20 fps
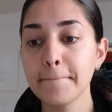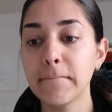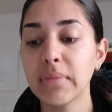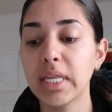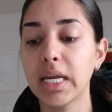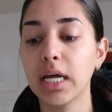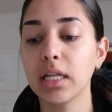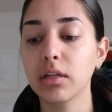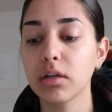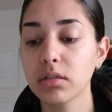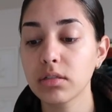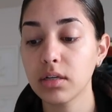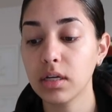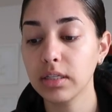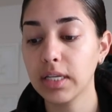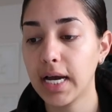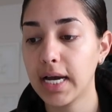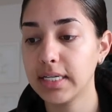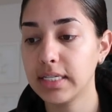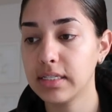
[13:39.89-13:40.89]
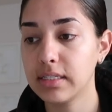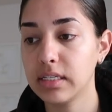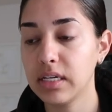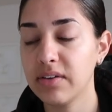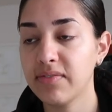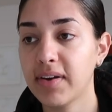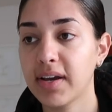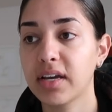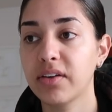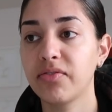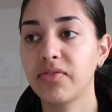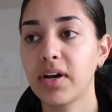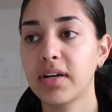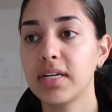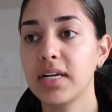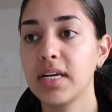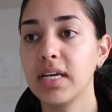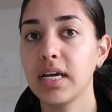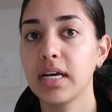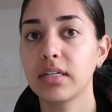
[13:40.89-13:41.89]
Then I looked online to see if I could
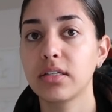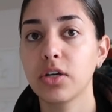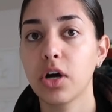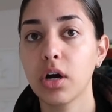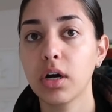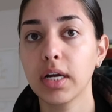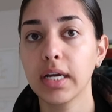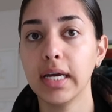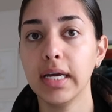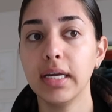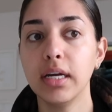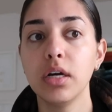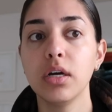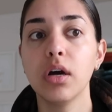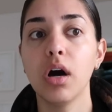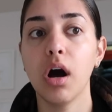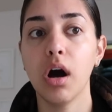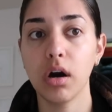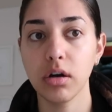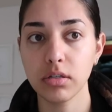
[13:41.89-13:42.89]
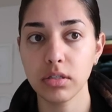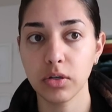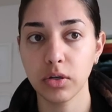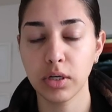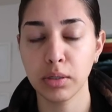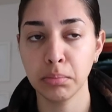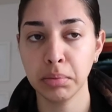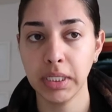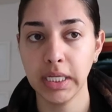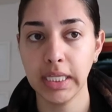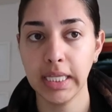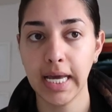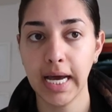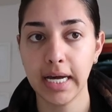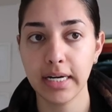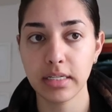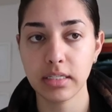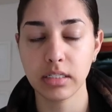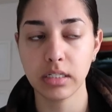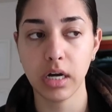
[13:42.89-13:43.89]
find any at Target, also completely
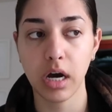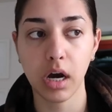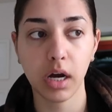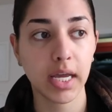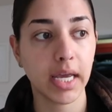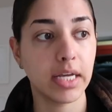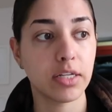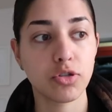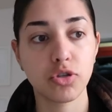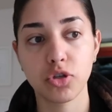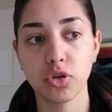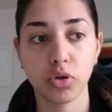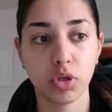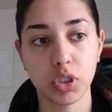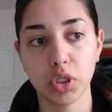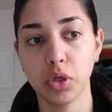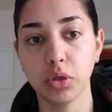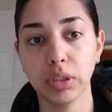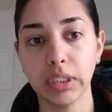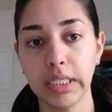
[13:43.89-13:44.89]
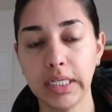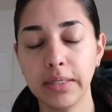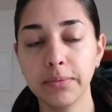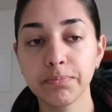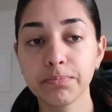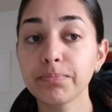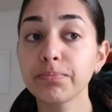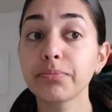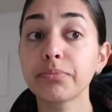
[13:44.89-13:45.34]
out of stock, in stores only.